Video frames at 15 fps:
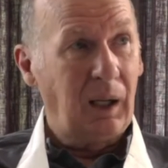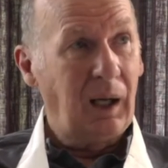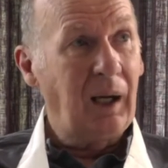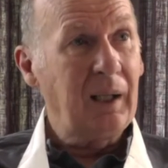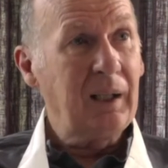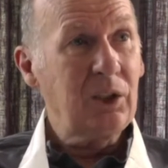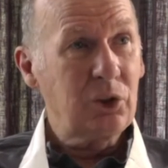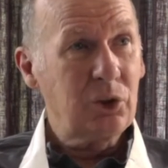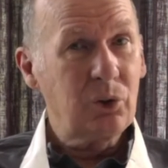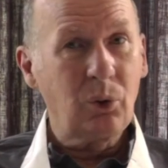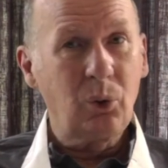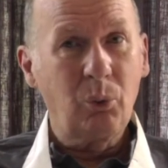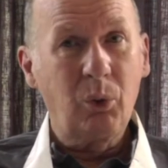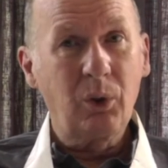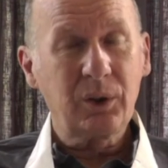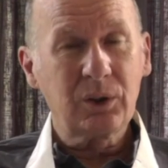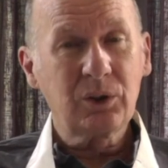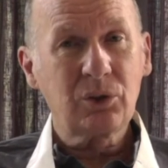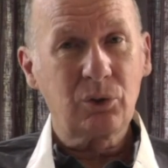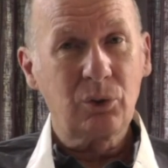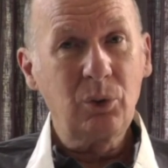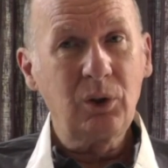I show what
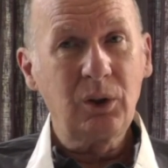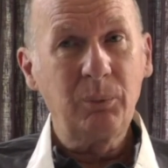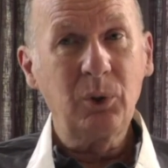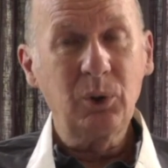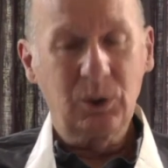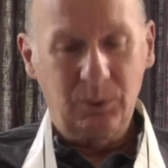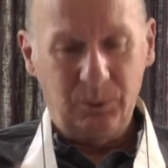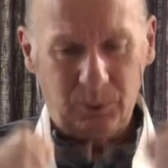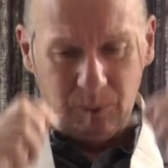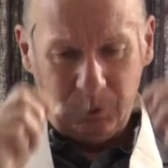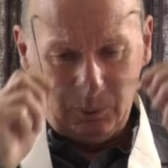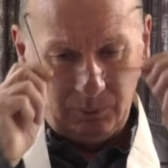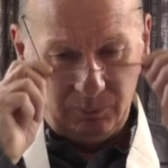is truly beautiful.